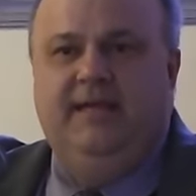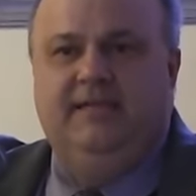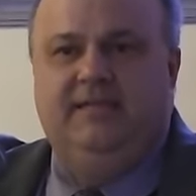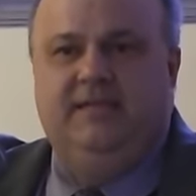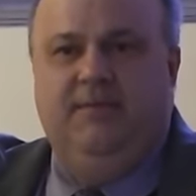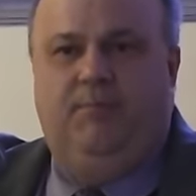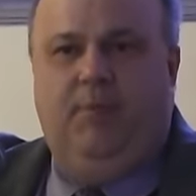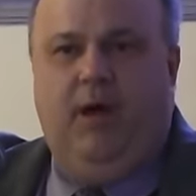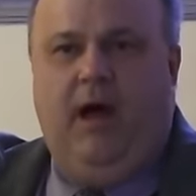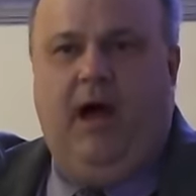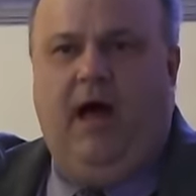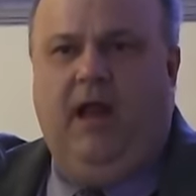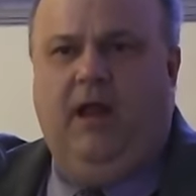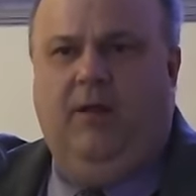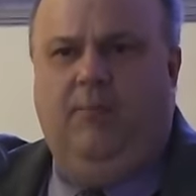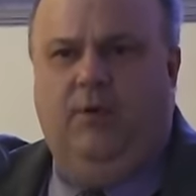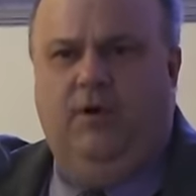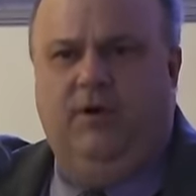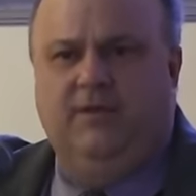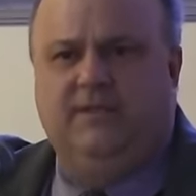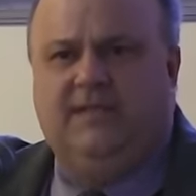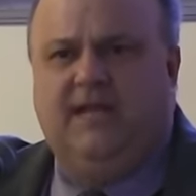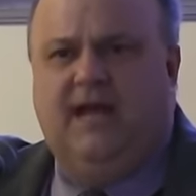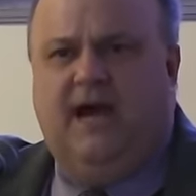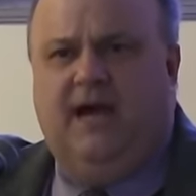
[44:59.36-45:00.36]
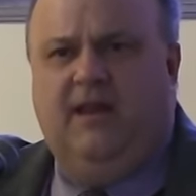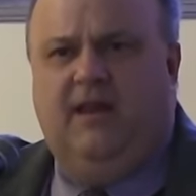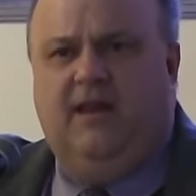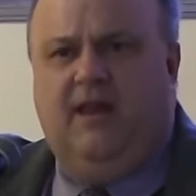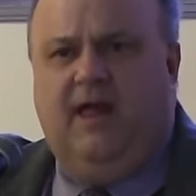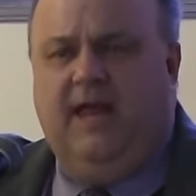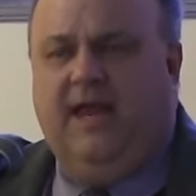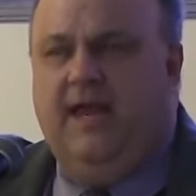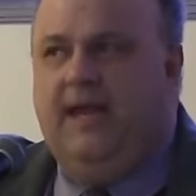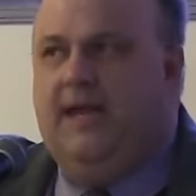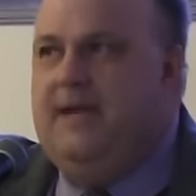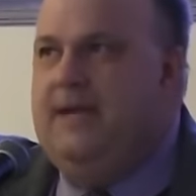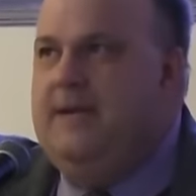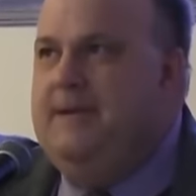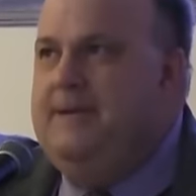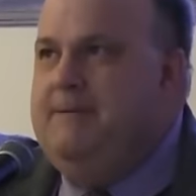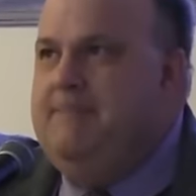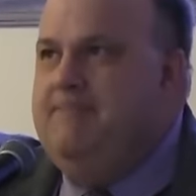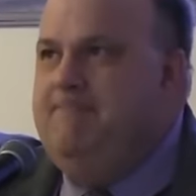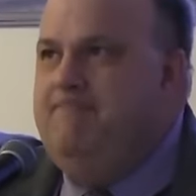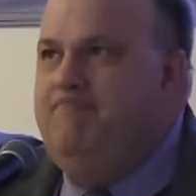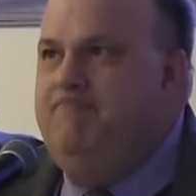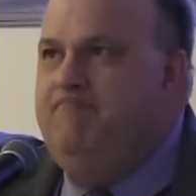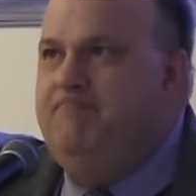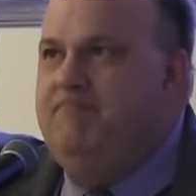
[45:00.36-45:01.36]
is a polymer. It's kind of like
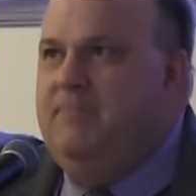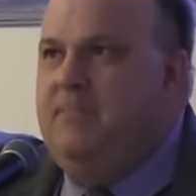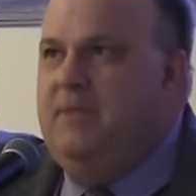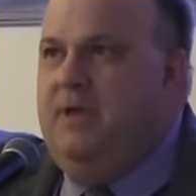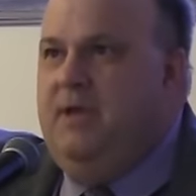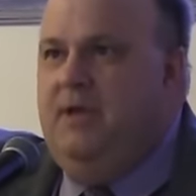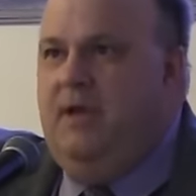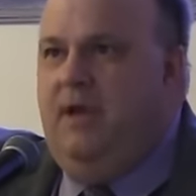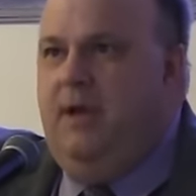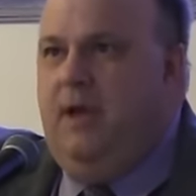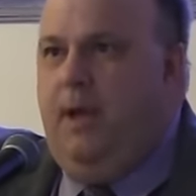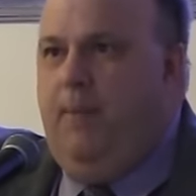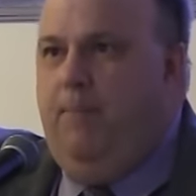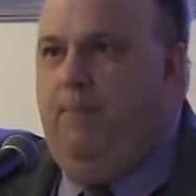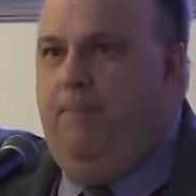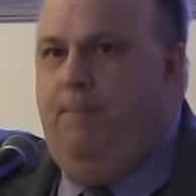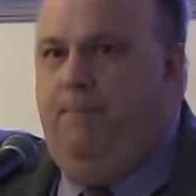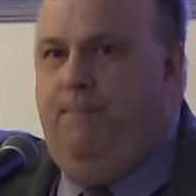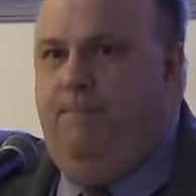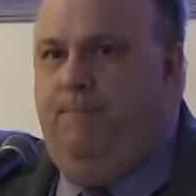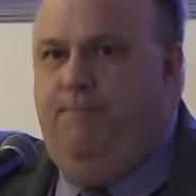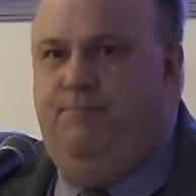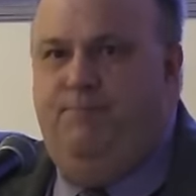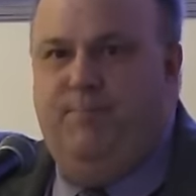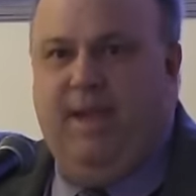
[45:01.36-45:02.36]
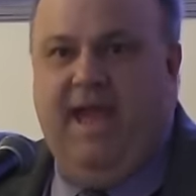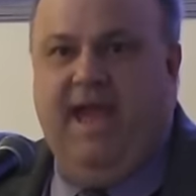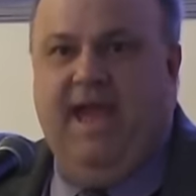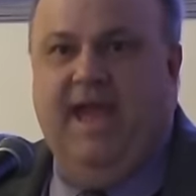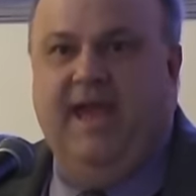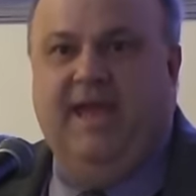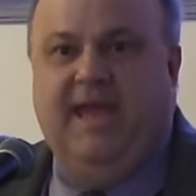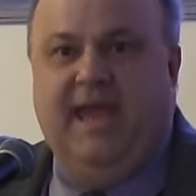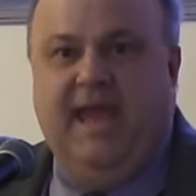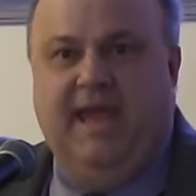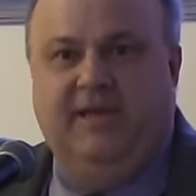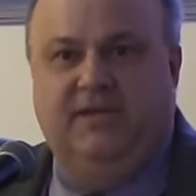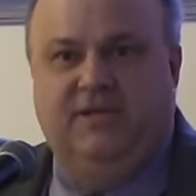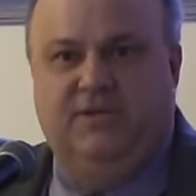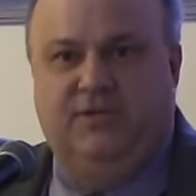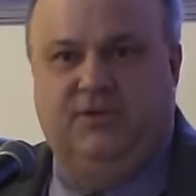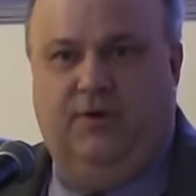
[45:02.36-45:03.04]
a pancake